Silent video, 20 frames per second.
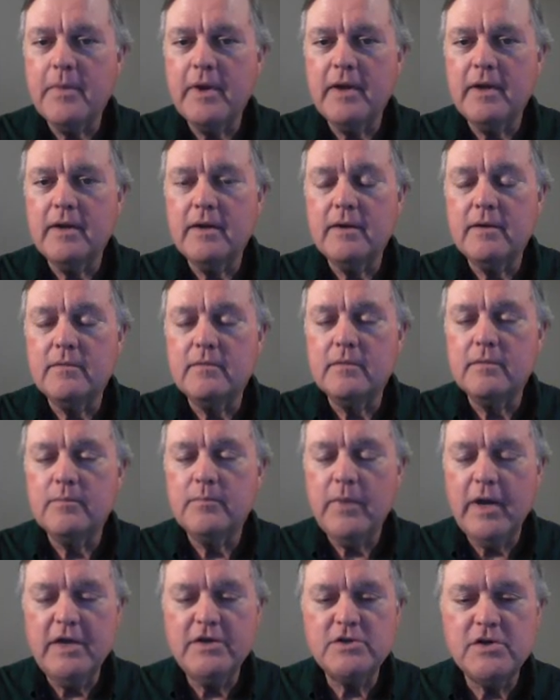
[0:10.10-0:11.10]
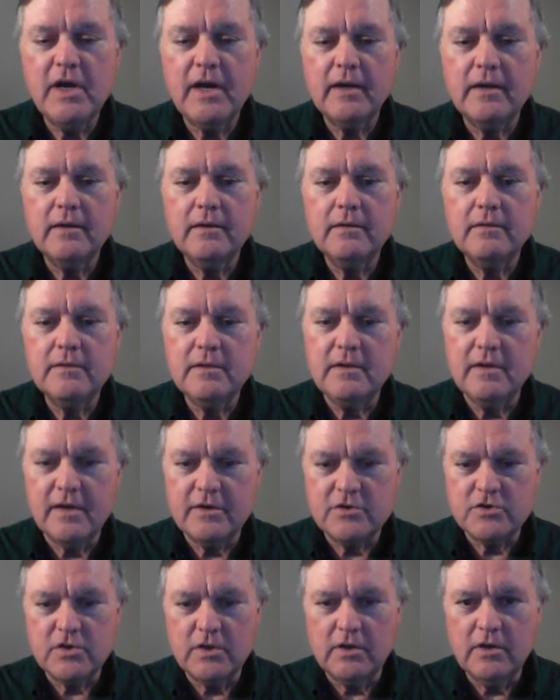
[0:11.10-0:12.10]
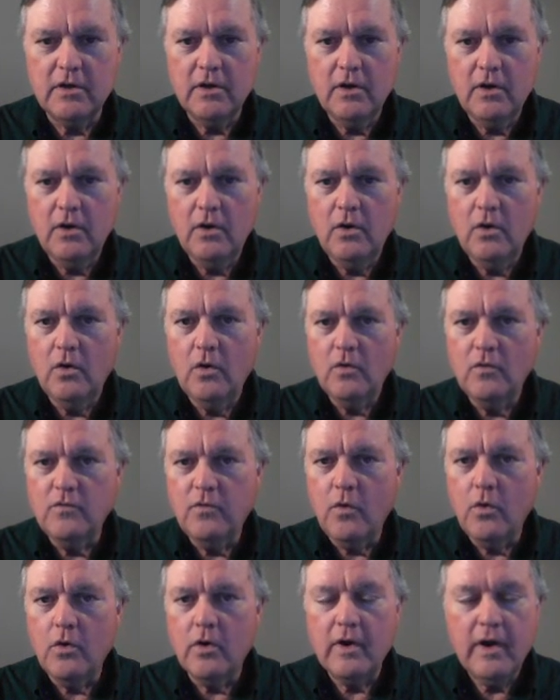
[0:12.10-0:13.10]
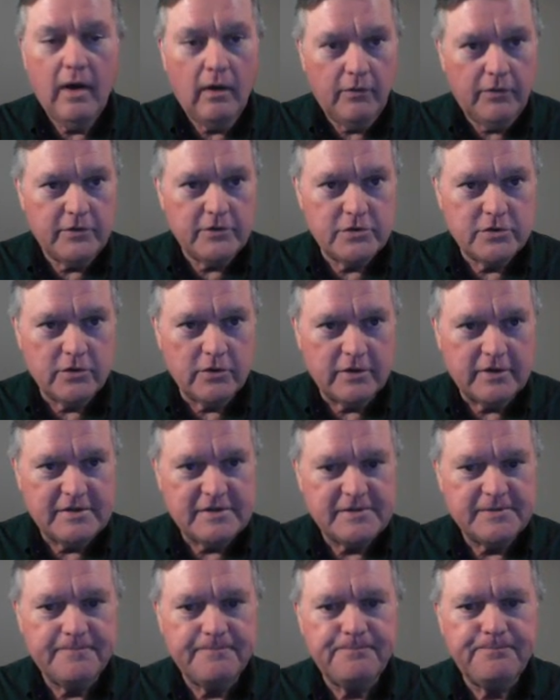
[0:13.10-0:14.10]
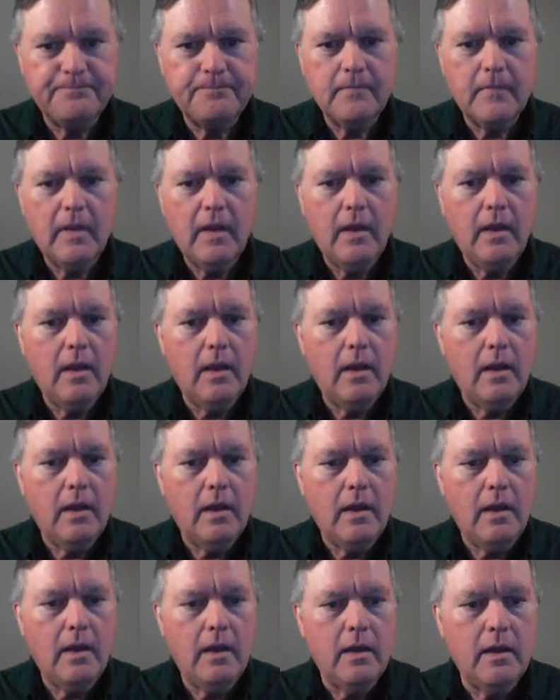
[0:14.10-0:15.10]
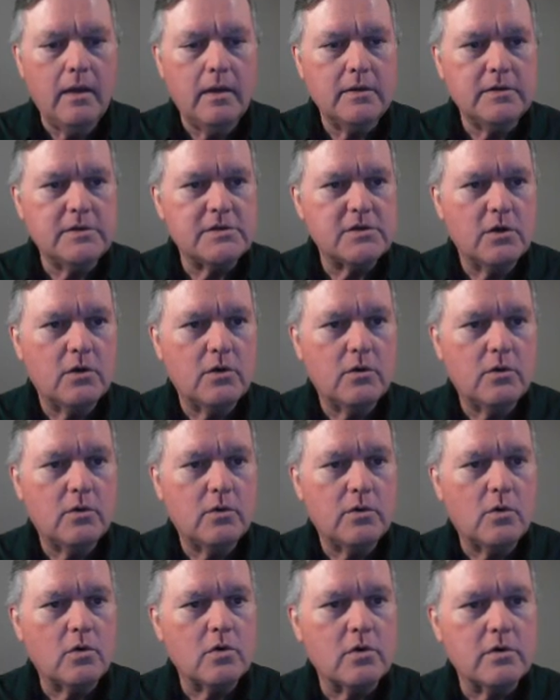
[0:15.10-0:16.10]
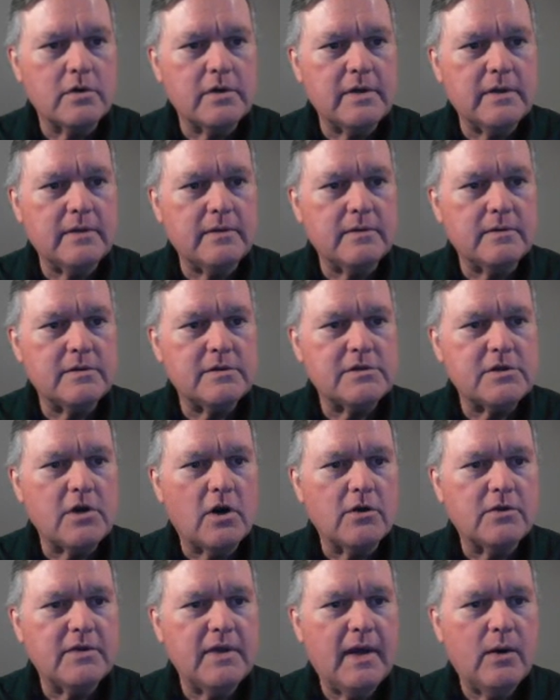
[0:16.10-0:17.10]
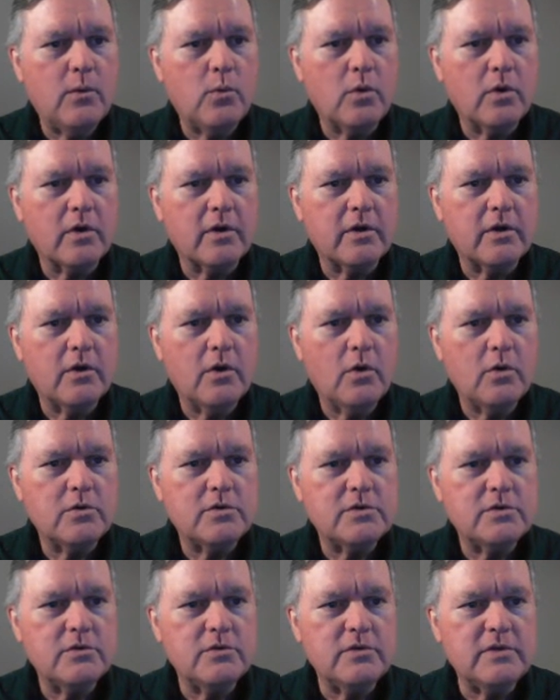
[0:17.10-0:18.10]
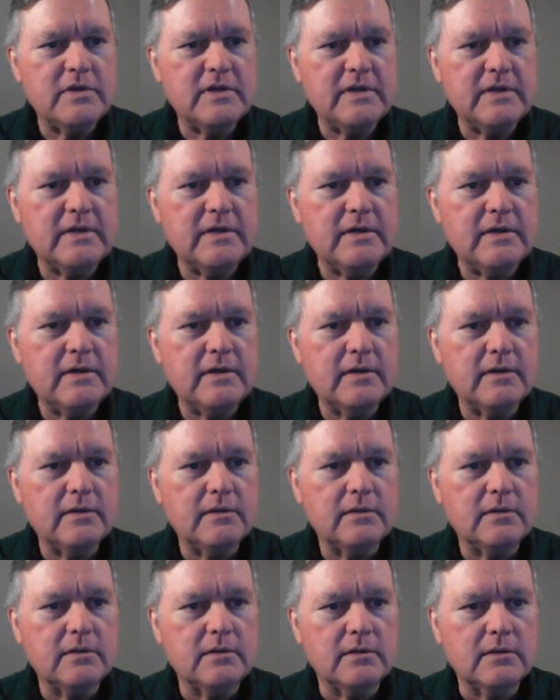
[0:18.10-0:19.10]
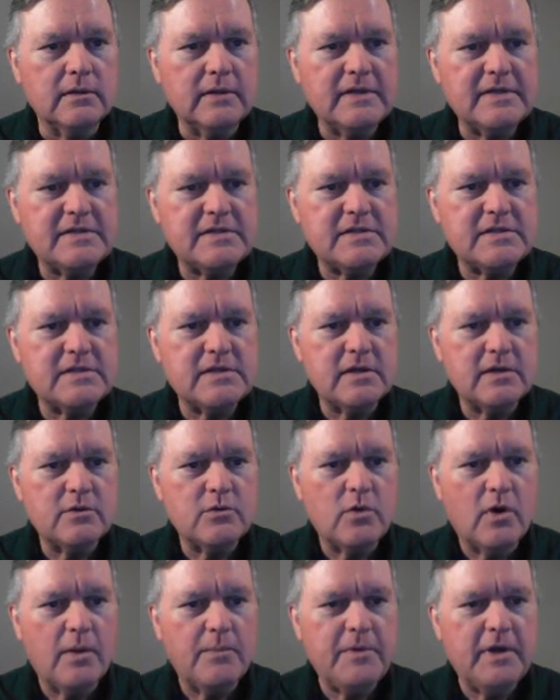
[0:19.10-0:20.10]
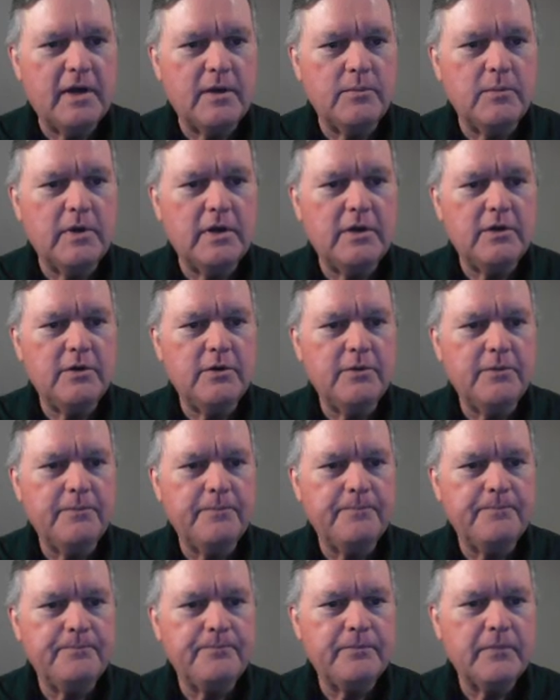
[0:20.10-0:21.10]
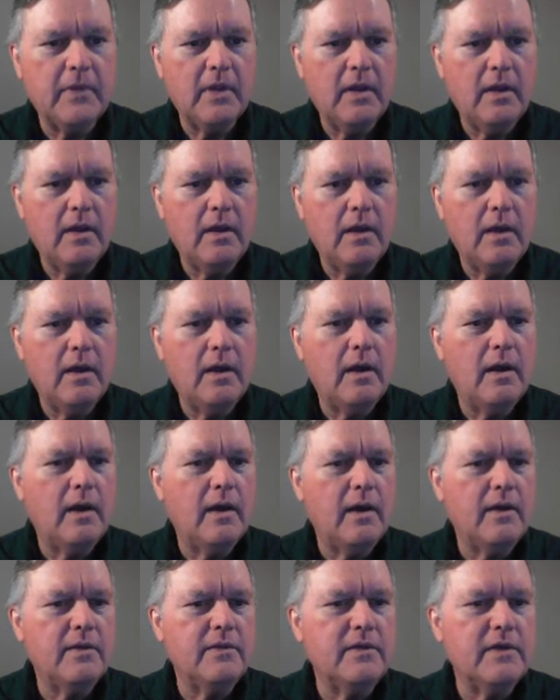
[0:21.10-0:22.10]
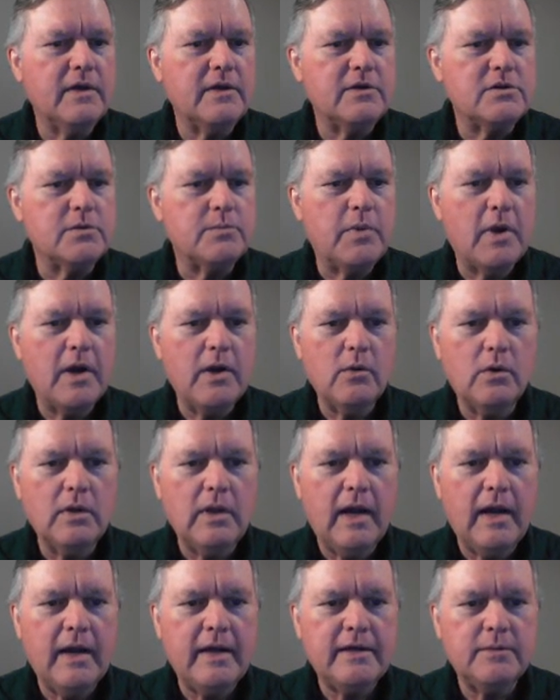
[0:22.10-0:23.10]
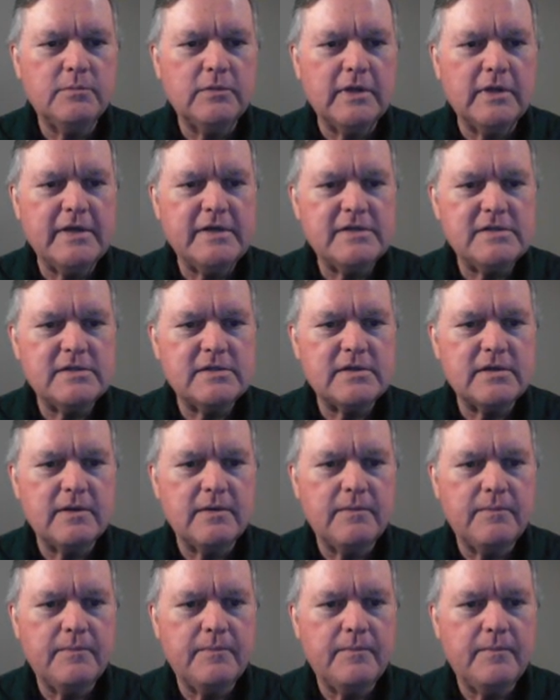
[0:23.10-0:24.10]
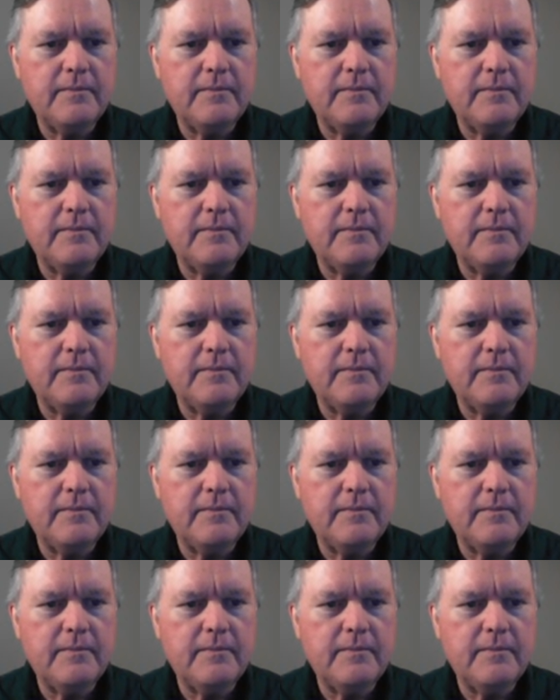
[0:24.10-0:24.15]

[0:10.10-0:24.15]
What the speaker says: up a paycheck deduction for health insurance. And so in order to start that, we're going to go to the Lists drop-down menu and then to Payroll Item List.